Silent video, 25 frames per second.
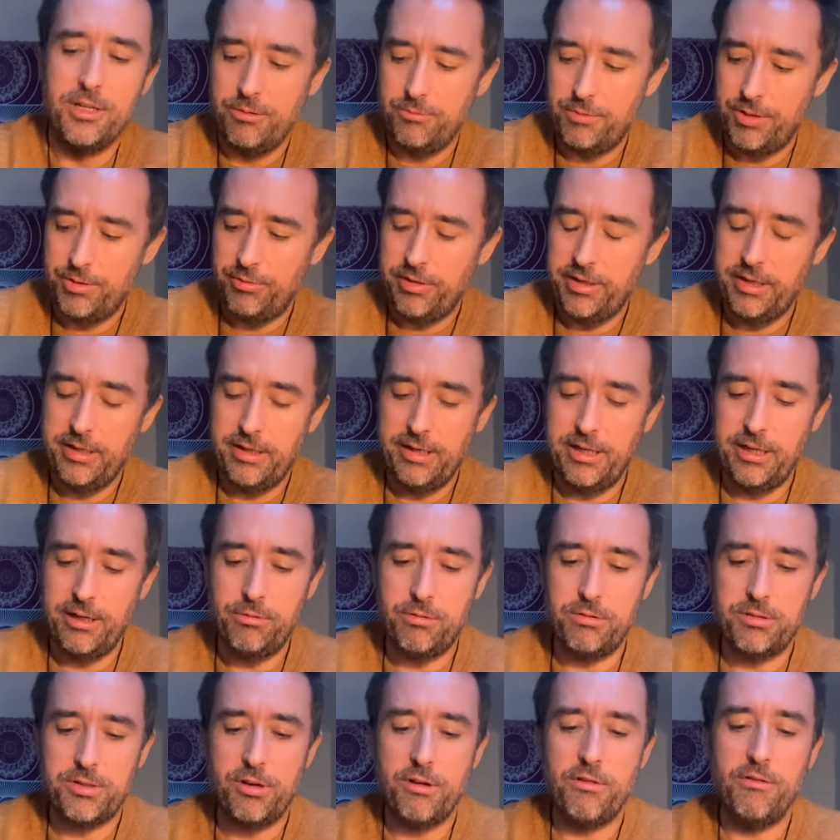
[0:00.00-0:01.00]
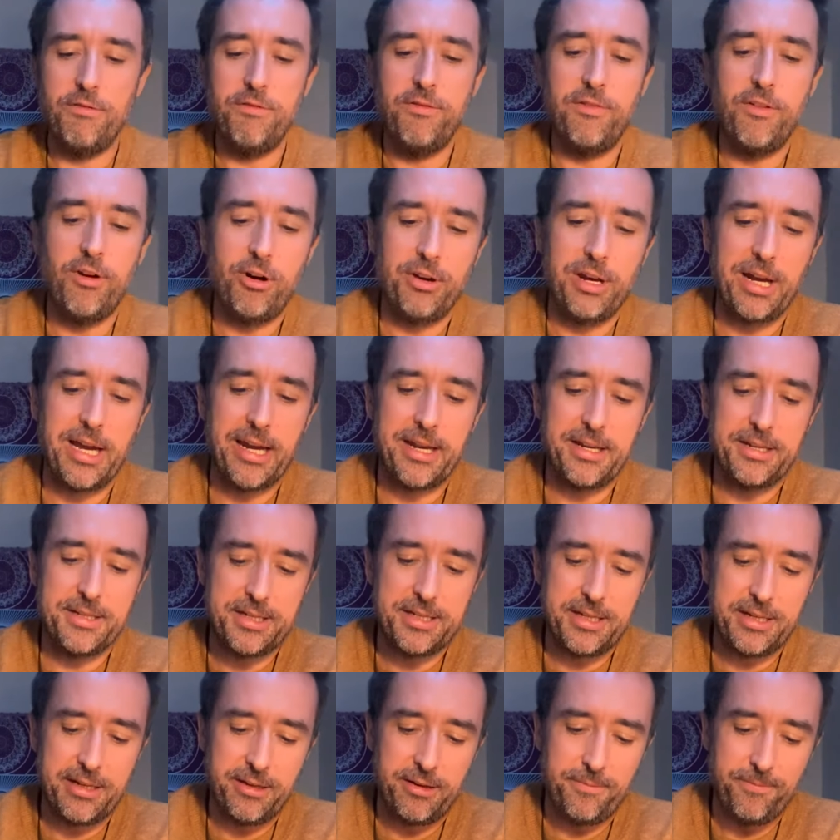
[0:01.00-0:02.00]
which equals all four nines
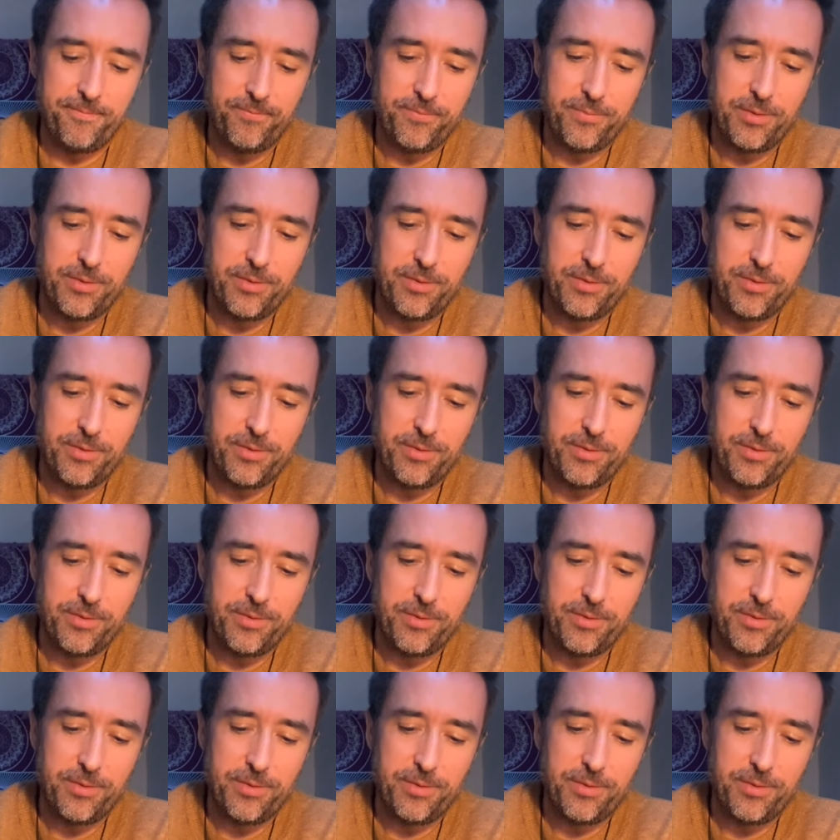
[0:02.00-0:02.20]
here.